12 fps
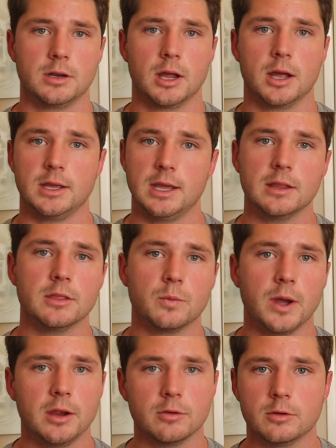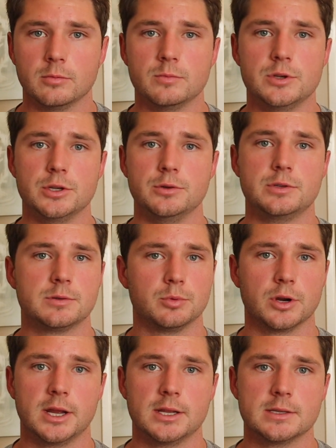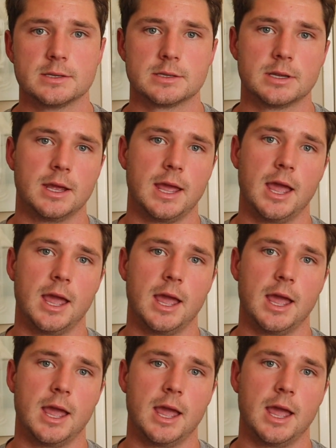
get in the weight room, do sprints,